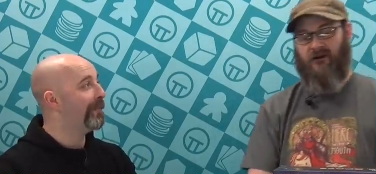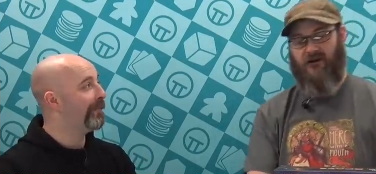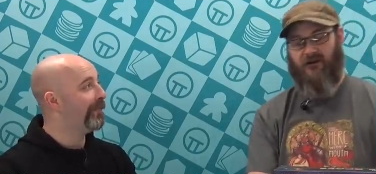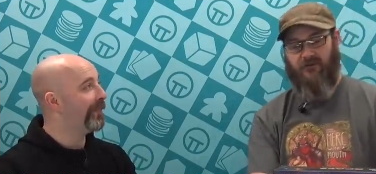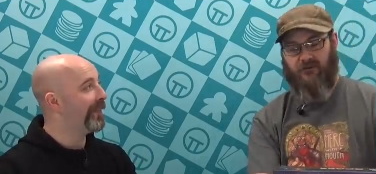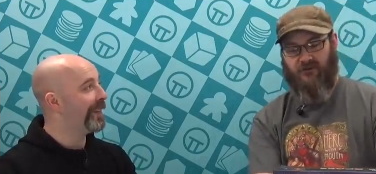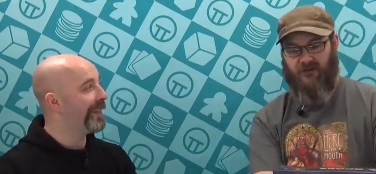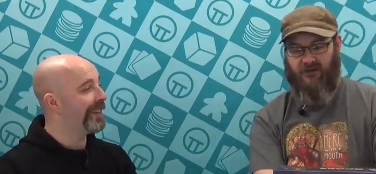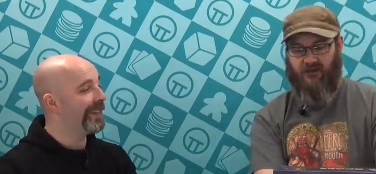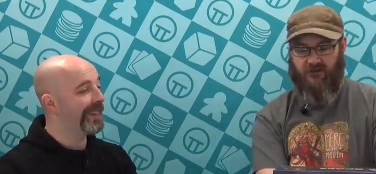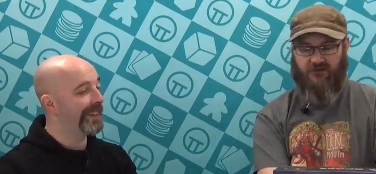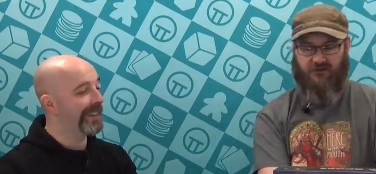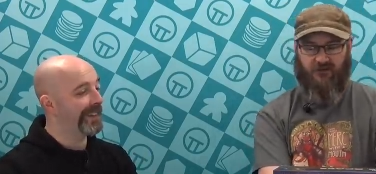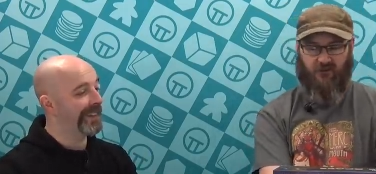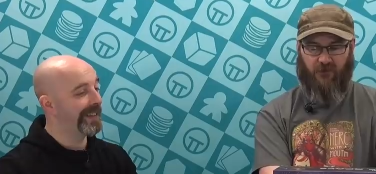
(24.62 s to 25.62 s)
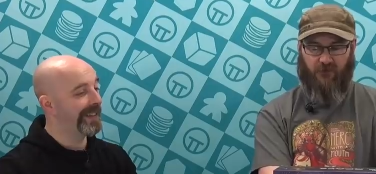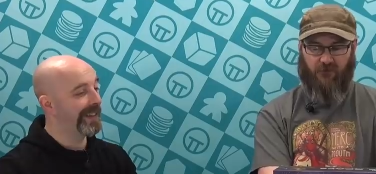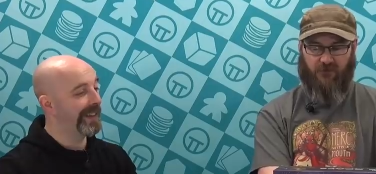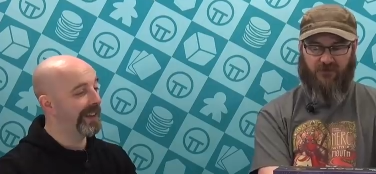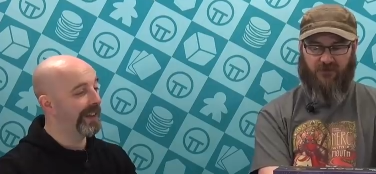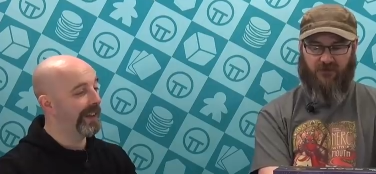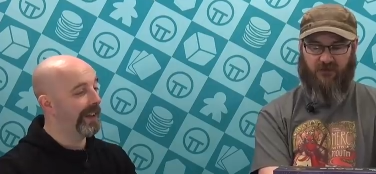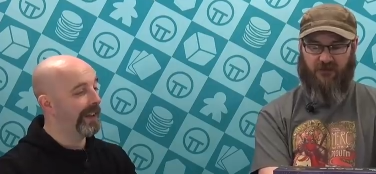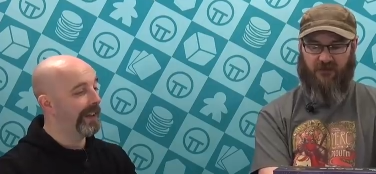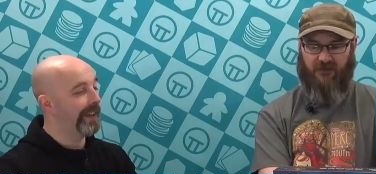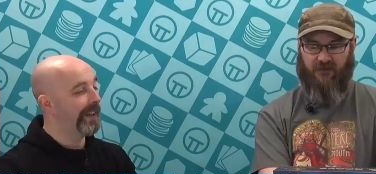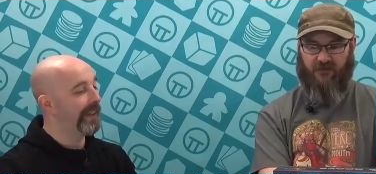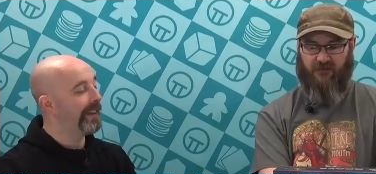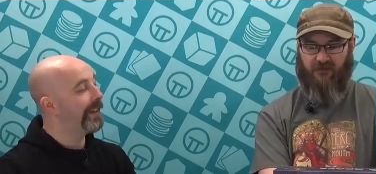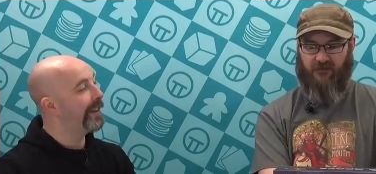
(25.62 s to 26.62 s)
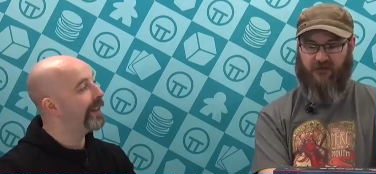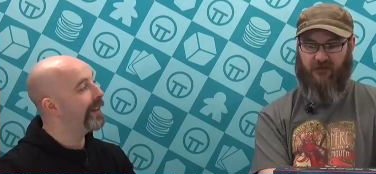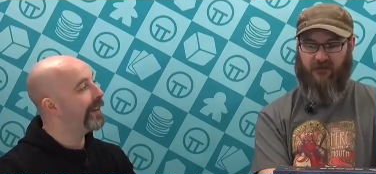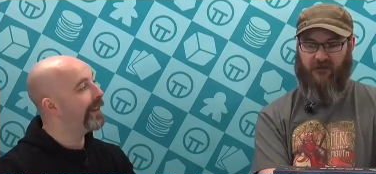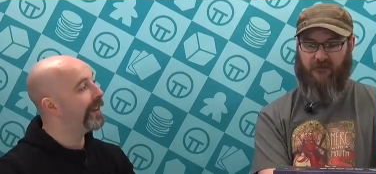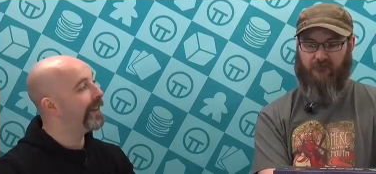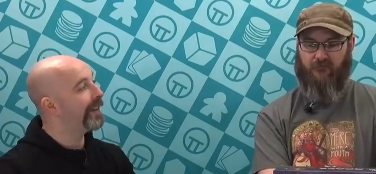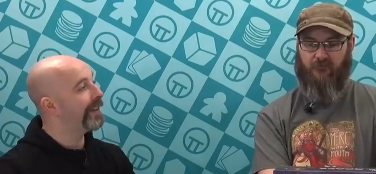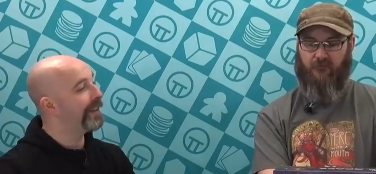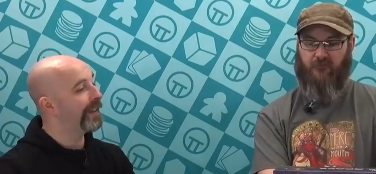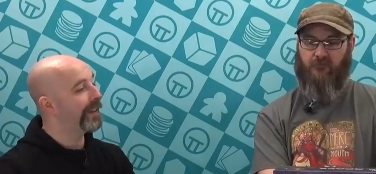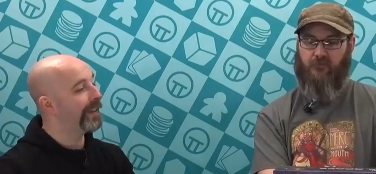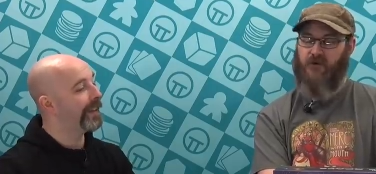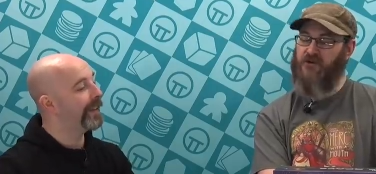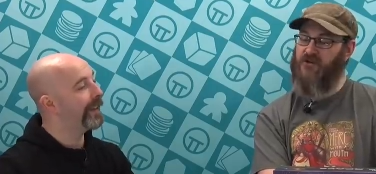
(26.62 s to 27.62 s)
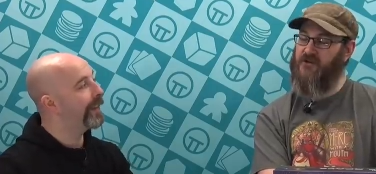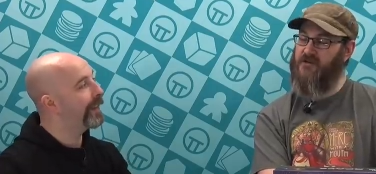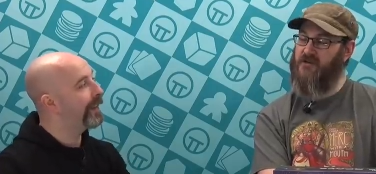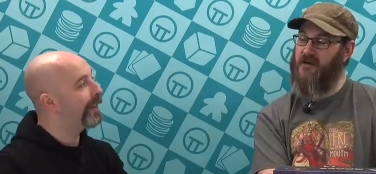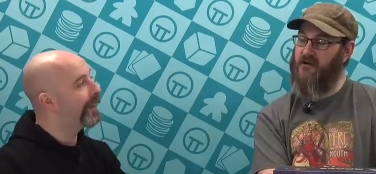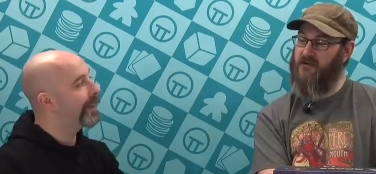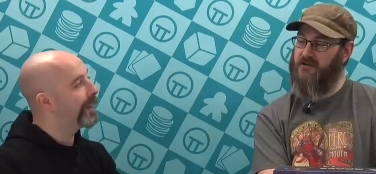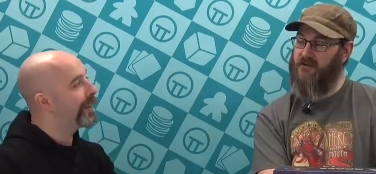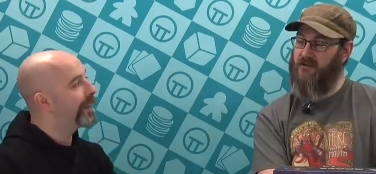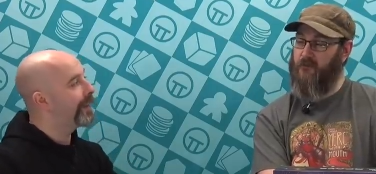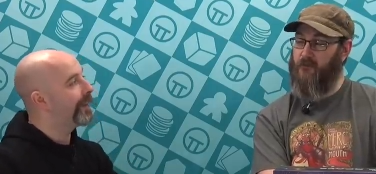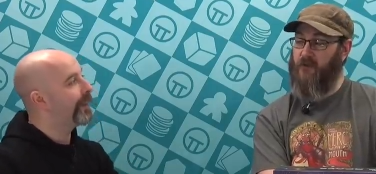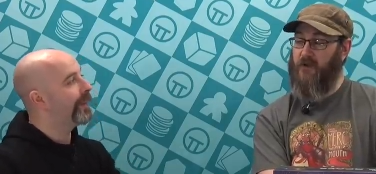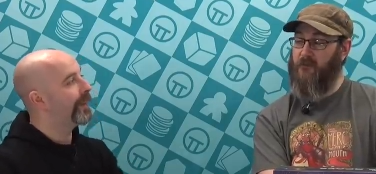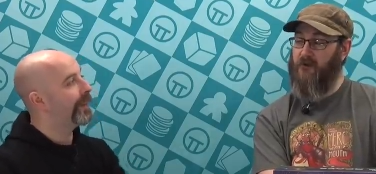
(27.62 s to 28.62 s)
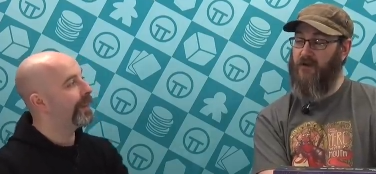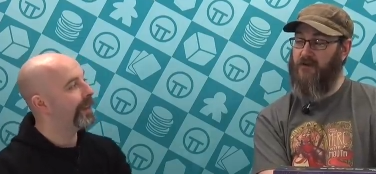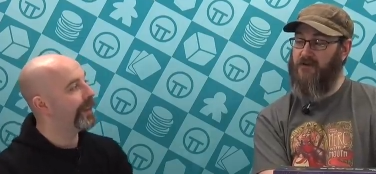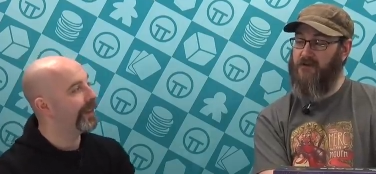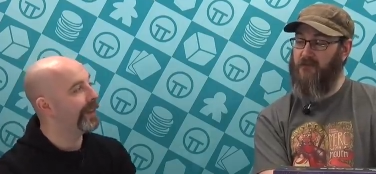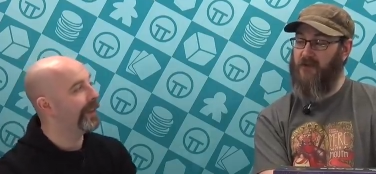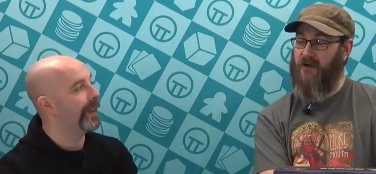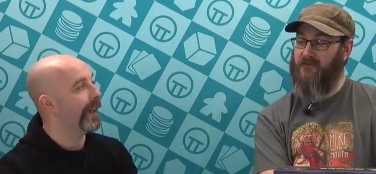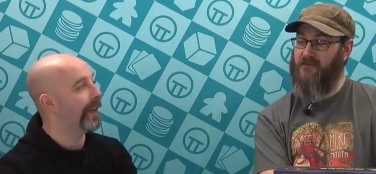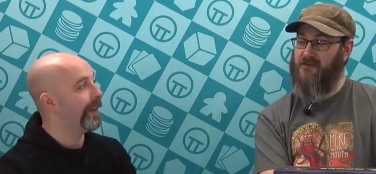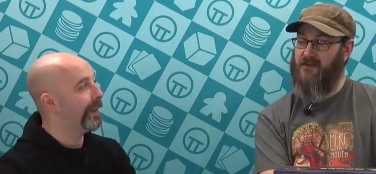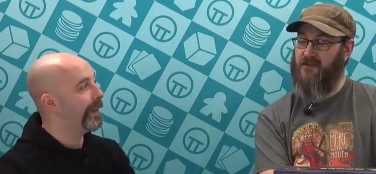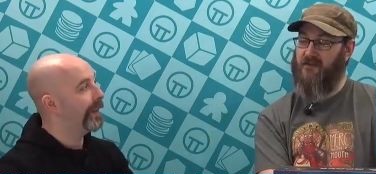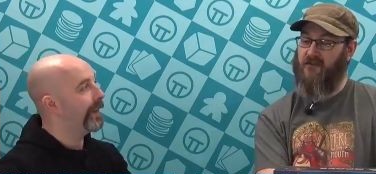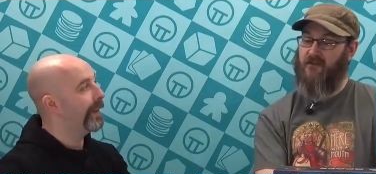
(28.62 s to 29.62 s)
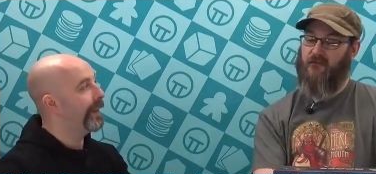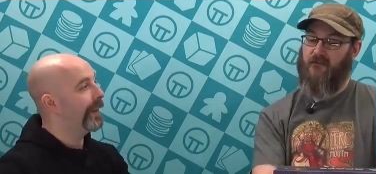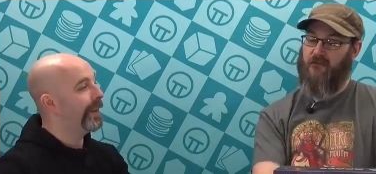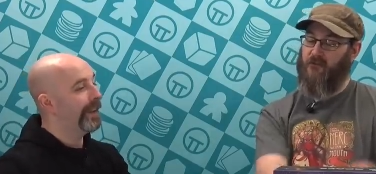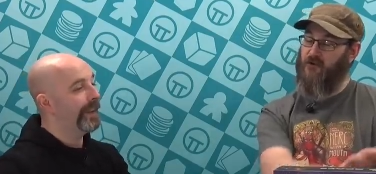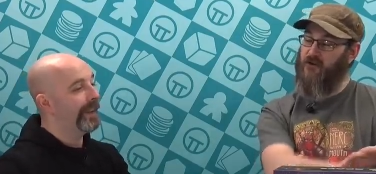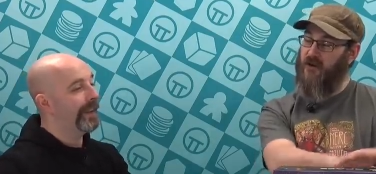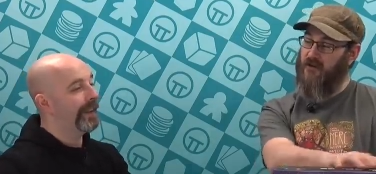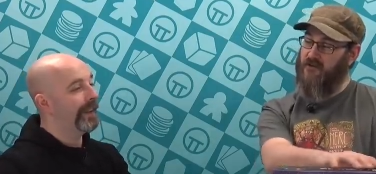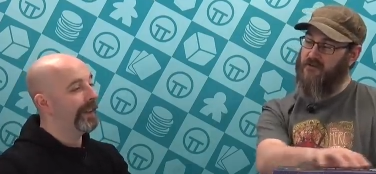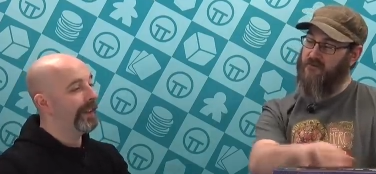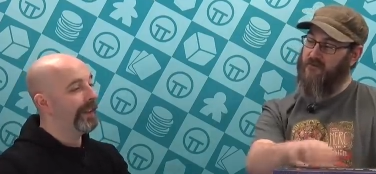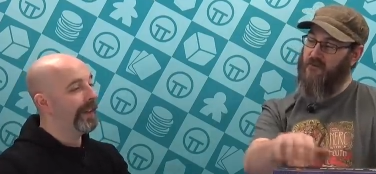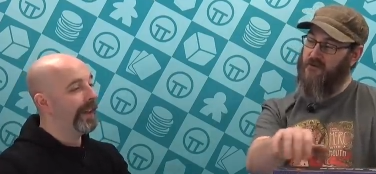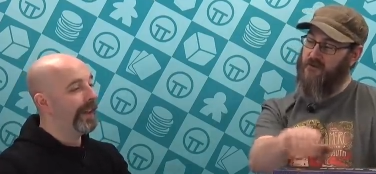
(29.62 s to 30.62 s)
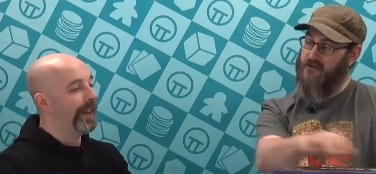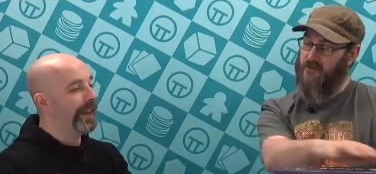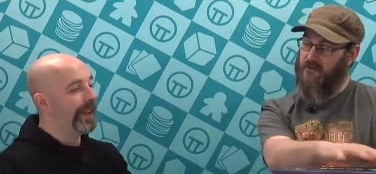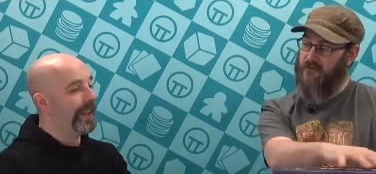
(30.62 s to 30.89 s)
Speaker 1: I looked at it when it was in production or pre-production, but I haven't seen the production version.